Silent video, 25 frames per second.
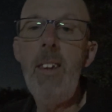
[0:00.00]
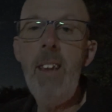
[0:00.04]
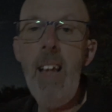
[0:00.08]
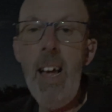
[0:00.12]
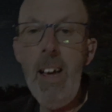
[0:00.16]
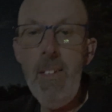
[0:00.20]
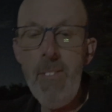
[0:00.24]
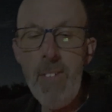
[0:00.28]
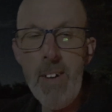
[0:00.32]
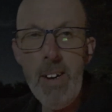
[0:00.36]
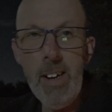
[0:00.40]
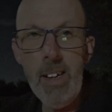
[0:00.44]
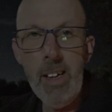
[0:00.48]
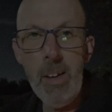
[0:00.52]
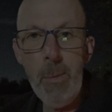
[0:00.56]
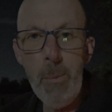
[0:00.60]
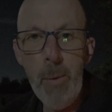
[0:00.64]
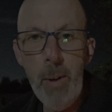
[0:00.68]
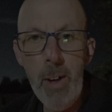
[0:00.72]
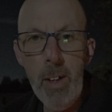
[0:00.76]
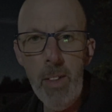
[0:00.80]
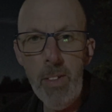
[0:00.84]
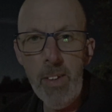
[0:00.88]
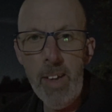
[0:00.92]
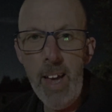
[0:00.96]
definitely
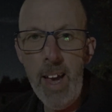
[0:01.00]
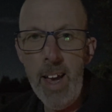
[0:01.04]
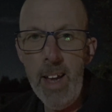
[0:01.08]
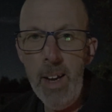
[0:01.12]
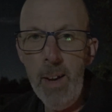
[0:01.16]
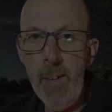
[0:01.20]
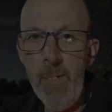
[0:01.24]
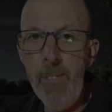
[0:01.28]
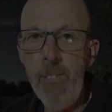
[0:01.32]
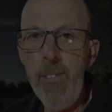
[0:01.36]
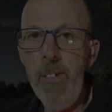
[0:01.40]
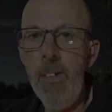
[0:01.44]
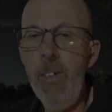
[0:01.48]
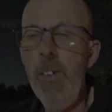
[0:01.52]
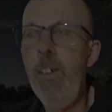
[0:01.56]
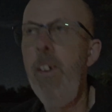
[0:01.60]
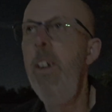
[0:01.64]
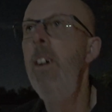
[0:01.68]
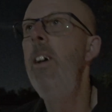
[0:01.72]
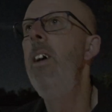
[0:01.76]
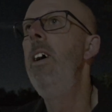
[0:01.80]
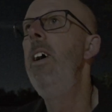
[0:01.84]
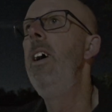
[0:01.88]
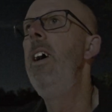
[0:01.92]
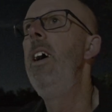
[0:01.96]
worth getting up for,
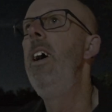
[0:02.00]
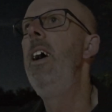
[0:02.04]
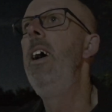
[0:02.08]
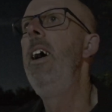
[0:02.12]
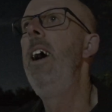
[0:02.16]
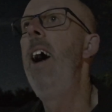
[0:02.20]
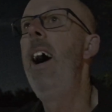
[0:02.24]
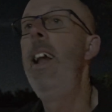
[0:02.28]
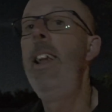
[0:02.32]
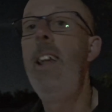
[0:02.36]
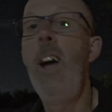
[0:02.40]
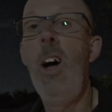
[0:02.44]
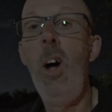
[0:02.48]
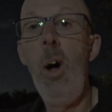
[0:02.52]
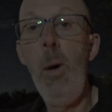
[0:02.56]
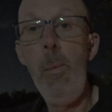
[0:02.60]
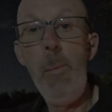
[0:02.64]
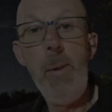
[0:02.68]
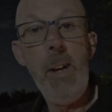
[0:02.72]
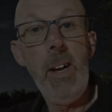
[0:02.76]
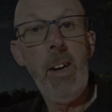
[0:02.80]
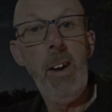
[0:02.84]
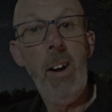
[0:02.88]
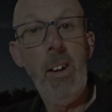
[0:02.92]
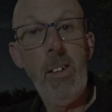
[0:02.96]
and I
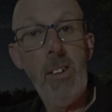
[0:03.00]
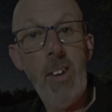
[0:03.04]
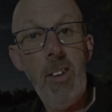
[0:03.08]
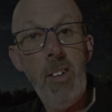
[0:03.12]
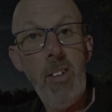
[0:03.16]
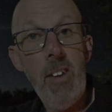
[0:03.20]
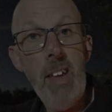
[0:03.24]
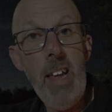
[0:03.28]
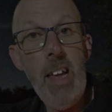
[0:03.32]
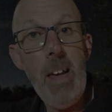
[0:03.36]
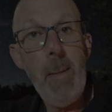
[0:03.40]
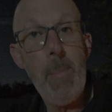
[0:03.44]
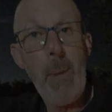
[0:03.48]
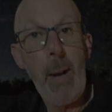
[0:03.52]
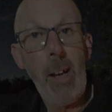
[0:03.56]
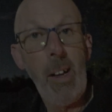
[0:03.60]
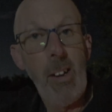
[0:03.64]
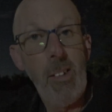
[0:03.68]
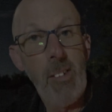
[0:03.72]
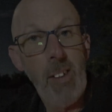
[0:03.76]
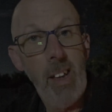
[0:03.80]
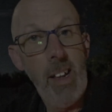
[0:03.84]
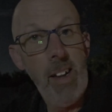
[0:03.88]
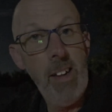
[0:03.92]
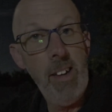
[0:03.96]
hope you got to see it,
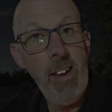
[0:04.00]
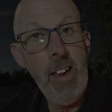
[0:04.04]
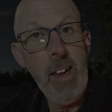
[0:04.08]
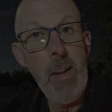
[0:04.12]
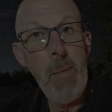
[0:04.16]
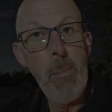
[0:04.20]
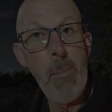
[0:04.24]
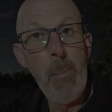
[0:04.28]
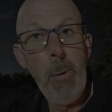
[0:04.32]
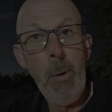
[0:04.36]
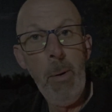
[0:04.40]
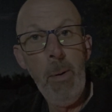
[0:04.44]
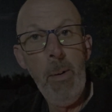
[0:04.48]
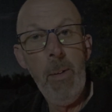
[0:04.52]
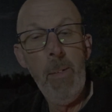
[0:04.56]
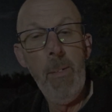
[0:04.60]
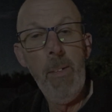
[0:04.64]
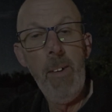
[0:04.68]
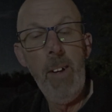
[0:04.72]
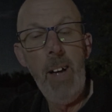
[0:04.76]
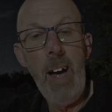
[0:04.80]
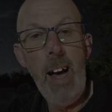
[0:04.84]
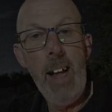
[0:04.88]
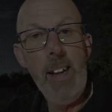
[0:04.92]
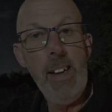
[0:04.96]
because I did put,
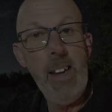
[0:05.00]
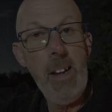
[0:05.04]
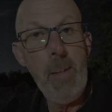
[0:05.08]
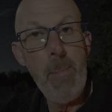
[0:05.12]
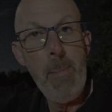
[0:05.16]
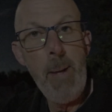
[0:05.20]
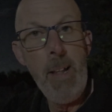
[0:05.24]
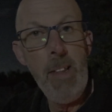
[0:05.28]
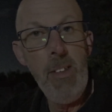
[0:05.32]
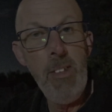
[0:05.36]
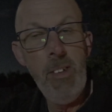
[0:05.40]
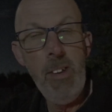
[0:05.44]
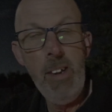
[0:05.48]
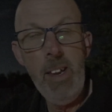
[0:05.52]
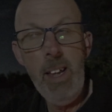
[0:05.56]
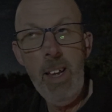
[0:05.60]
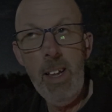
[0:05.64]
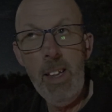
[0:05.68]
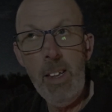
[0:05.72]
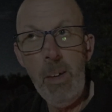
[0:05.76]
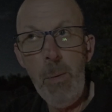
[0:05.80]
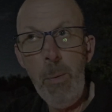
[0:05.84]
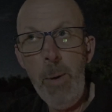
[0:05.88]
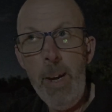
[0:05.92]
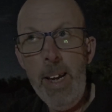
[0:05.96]
I did mention it
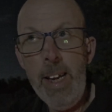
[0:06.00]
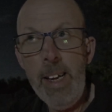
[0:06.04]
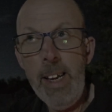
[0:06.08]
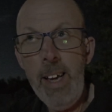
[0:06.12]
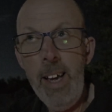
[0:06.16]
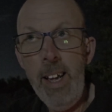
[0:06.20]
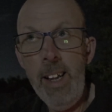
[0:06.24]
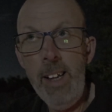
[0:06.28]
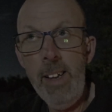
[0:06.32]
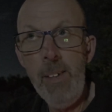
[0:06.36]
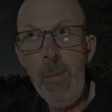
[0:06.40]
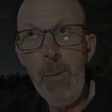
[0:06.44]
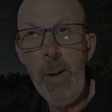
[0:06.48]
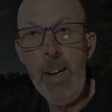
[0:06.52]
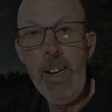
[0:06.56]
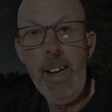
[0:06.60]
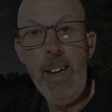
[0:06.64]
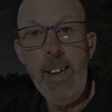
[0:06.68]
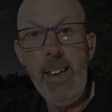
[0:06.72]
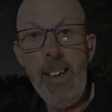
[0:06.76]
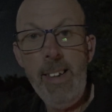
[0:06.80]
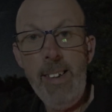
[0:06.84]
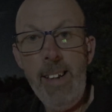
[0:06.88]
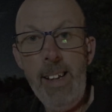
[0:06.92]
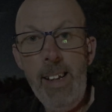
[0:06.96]
at the weekend when I
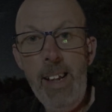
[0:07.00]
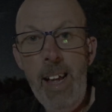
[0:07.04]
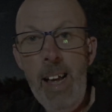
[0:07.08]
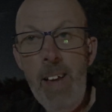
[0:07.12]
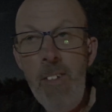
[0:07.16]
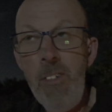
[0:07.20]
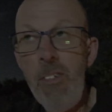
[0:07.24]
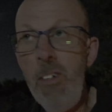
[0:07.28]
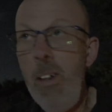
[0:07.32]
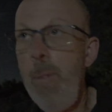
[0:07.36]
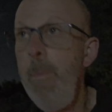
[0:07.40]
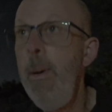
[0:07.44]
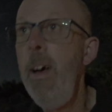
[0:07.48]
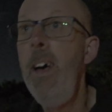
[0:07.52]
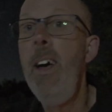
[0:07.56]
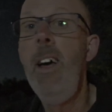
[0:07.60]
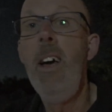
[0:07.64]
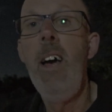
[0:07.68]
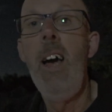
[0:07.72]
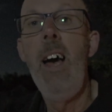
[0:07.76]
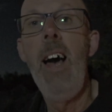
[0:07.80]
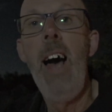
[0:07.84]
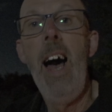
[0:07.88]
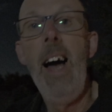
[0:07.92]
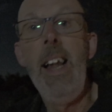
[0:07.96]
did the live stream,
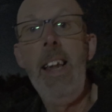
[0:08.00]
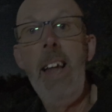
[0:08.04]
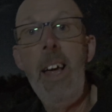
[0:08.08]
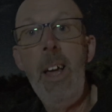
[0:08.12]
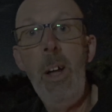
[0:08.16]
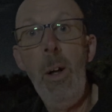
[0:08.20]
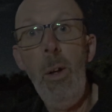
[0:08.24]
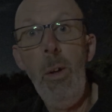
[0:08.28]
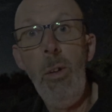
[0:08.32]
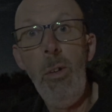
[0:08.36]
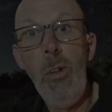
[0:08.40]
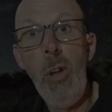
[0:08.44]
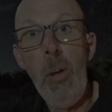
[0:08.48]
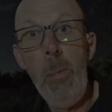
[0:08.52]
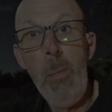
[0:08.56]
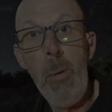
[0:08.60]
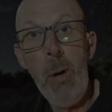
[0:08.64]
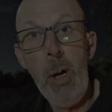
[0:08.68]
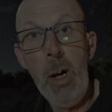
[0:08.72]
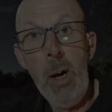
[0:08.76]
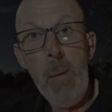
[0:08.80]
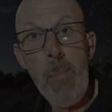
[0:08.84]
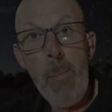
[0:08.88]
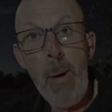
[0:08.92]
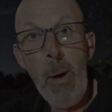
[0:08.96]
and I also
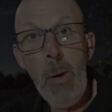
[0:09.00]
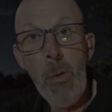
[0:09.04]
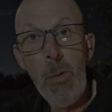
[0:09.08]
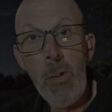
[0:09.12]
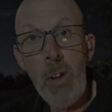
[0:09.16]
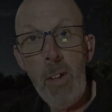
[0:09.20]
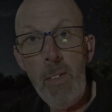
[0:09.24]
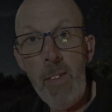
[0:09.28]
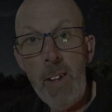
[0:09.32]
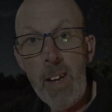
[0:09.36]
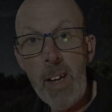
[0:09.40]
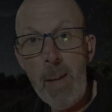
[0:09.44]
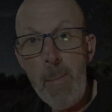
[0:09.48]
put a post on the